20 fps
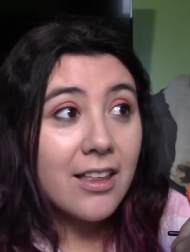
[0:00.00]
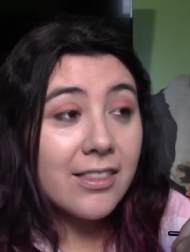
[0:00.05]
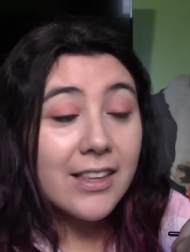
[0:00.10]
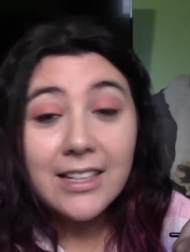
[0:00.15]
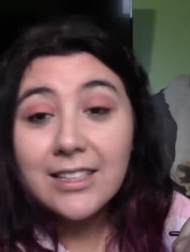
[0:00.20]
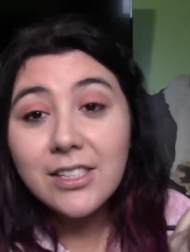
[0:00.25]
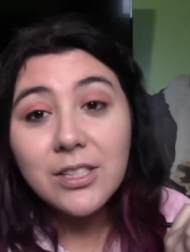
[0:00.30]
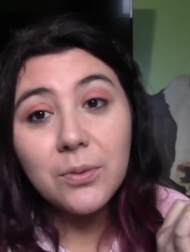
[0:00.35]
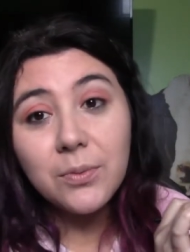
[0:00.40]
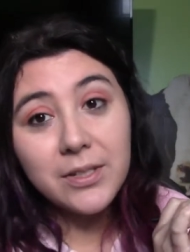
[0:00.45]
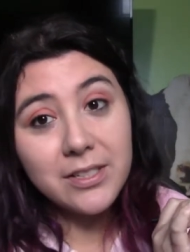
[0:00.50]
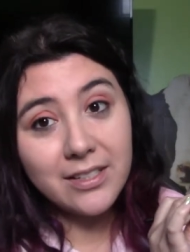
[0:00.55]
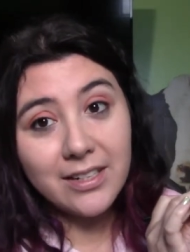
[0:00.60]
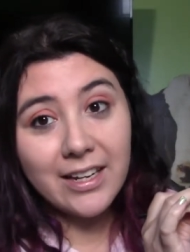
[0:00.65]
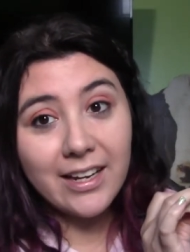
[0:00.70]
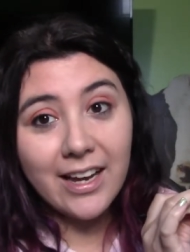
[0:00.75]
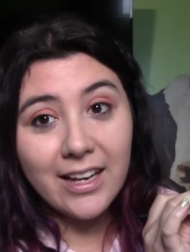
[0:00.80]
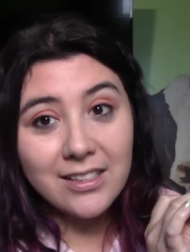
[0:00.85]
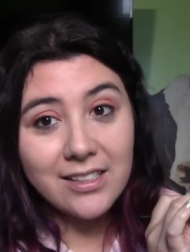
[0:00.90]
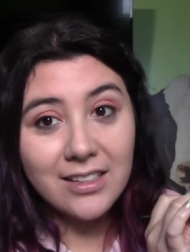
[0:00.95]
That's the reason
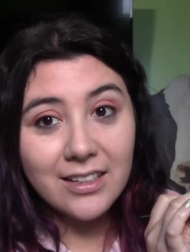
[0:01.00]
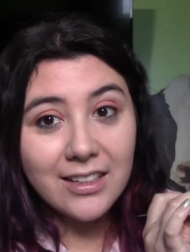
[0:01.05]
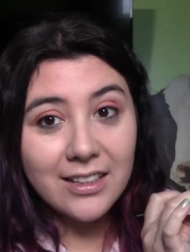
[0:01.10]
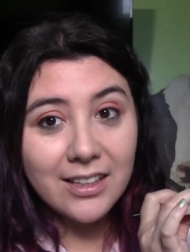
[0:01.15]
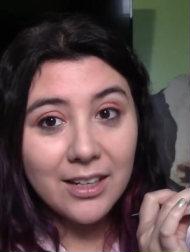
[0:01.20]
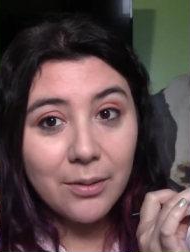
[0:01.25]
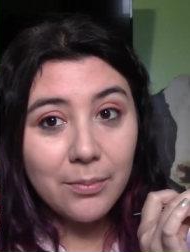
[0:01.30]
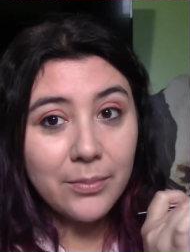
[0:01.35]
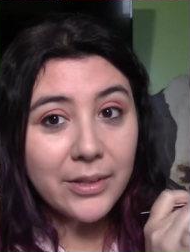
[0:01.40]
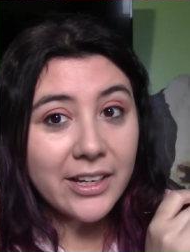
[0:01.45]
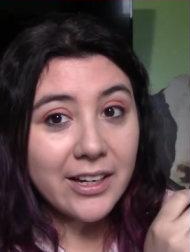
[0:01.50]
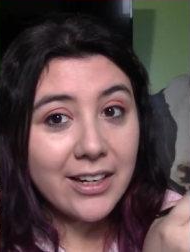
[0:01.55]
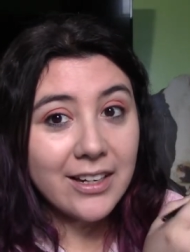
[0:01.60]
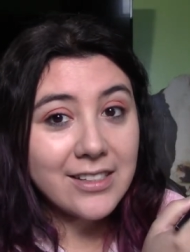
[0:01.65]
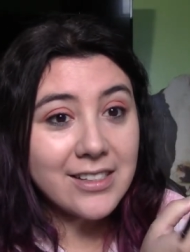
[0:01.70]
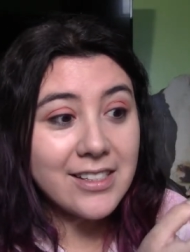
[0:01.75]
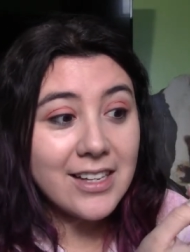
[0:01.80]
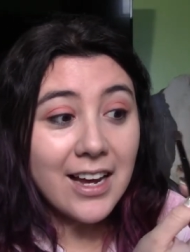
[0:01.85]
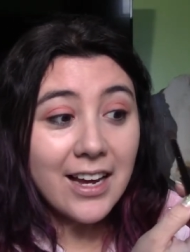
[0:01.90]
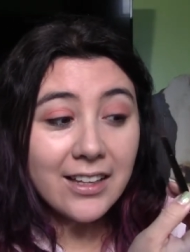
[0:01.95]
I can't delete them,
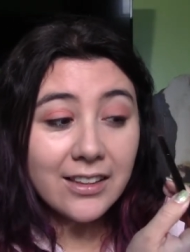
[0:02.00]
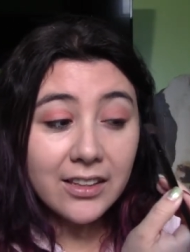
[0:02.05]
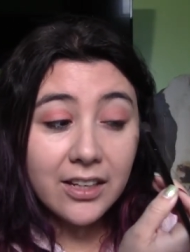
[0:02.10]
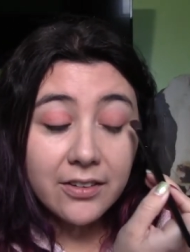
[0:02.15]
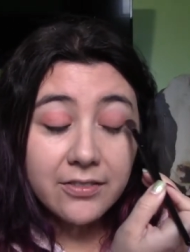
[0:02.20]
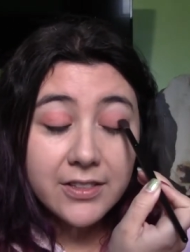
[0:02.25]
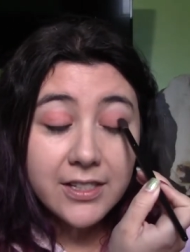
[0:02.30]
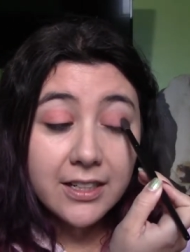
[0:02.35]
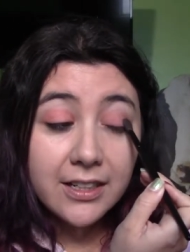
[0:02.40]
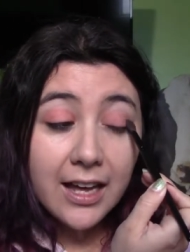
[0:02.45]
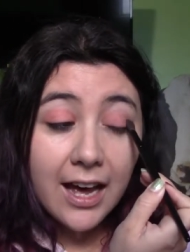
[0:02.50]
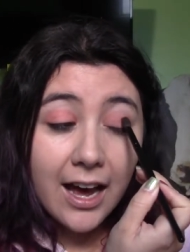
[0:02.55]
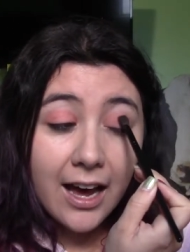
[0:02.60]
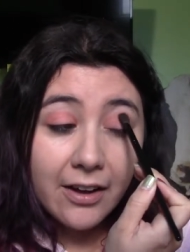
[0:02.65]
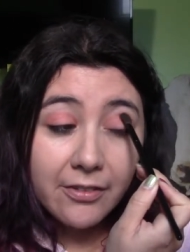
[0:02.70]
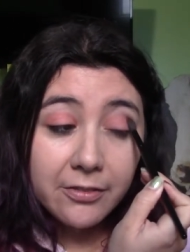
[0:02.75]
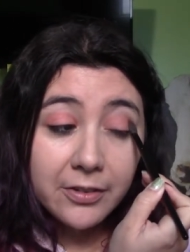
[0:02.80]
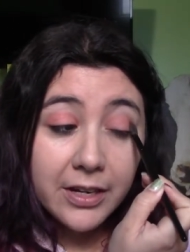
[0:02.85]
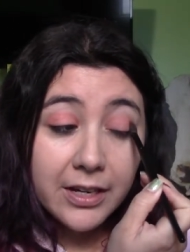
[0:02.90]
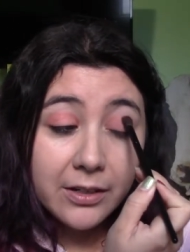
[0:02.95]
because I love to
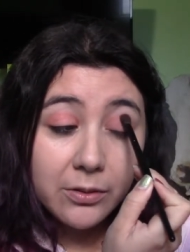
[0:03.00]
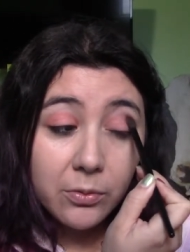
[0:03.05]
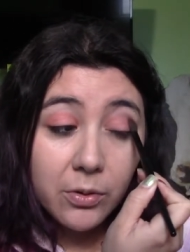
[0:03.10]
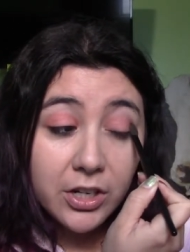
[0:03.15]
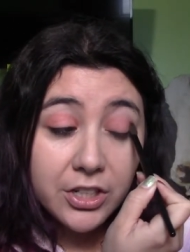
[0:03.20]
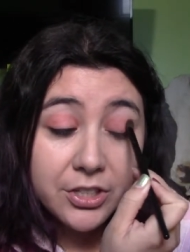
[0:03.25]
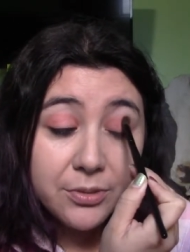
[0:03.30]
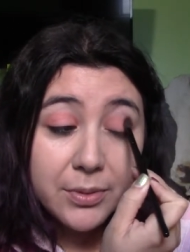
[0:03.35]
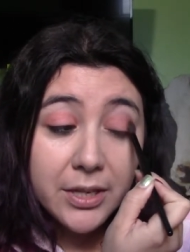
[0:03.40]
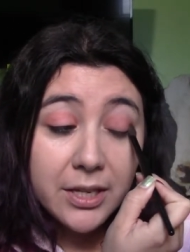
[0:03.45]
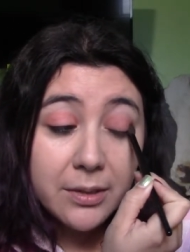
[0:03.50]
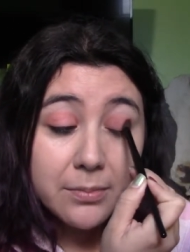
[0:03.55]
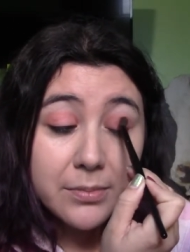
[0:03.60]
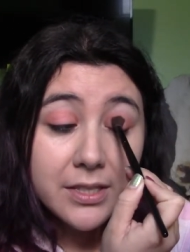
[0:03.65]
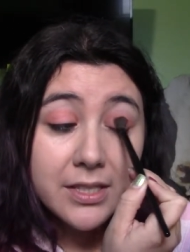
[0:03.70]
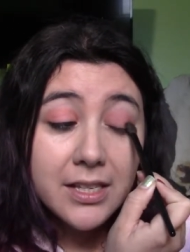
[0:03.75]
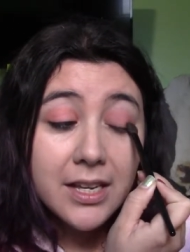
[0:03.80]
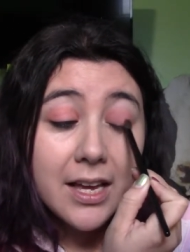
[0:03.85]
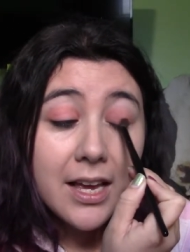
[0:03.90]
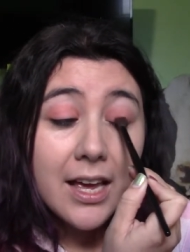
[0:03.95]
laugh and watch
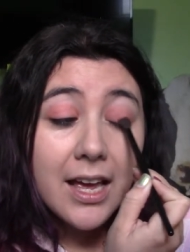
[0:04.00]
memes.